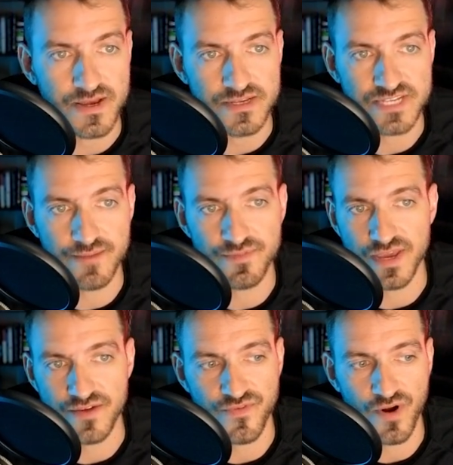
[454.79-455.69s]
Same
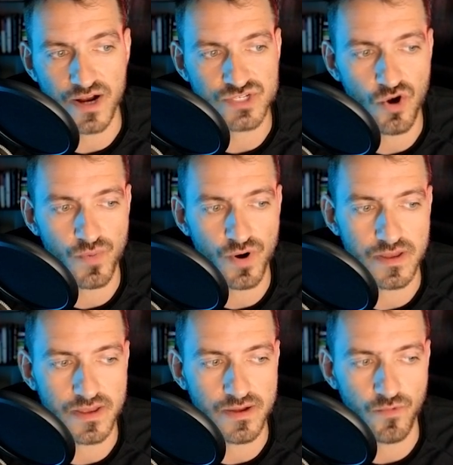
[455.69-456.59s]
thing for
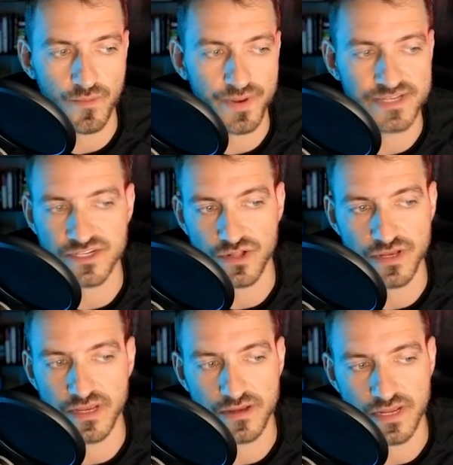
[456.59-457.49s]
October, where
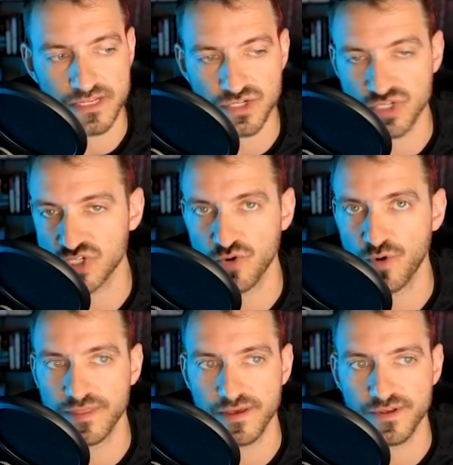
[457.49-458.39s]
basically it's a
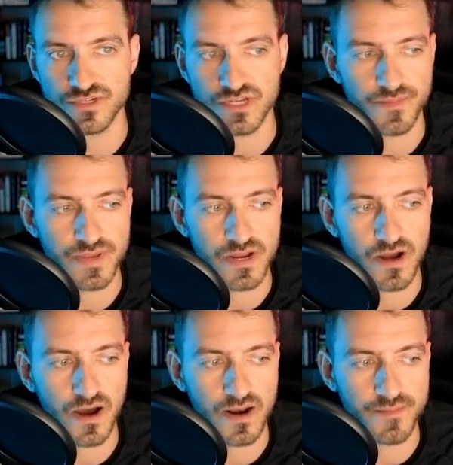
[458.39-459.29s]
shoo-in that there's going to be a
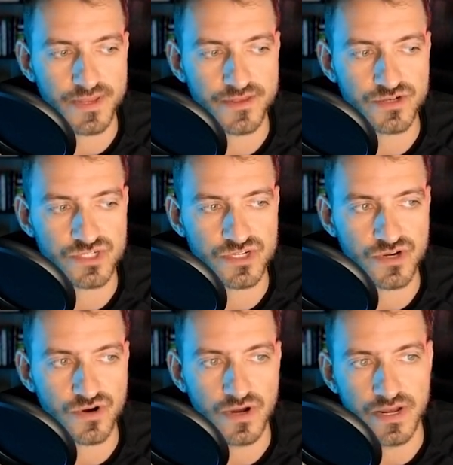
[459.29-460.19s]
cut. I mean, there's
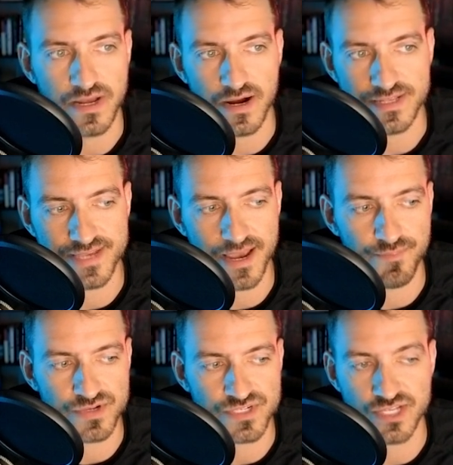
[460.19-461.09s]
still a
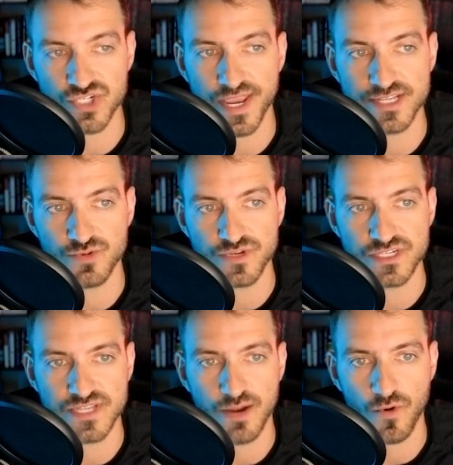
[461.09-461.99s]
10% chance we
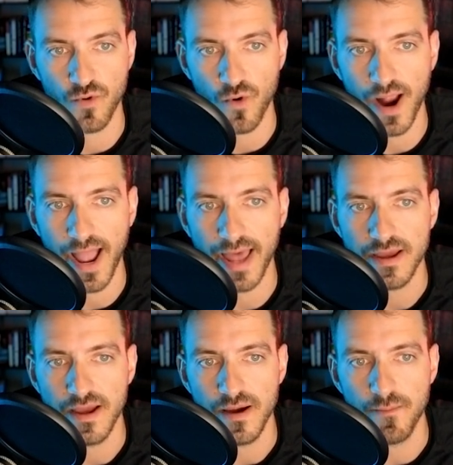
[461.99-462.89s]
stay where we're at,
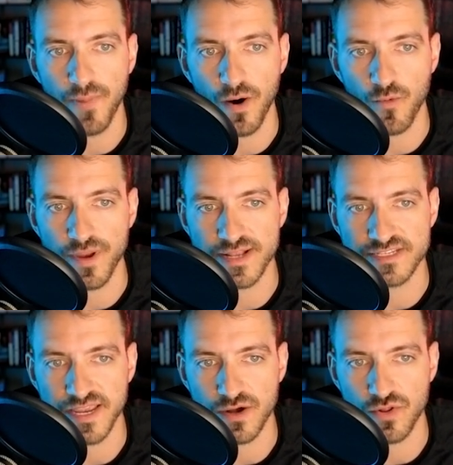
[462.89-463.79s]
but we can
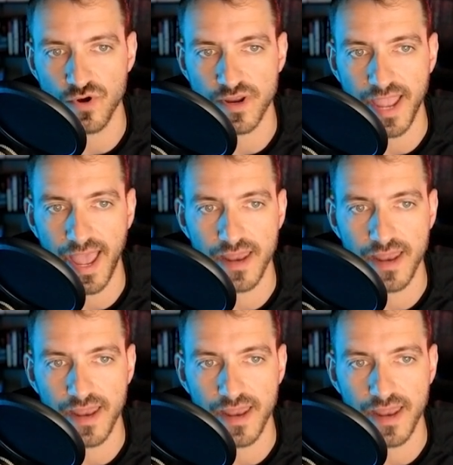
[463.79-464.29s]
take a look at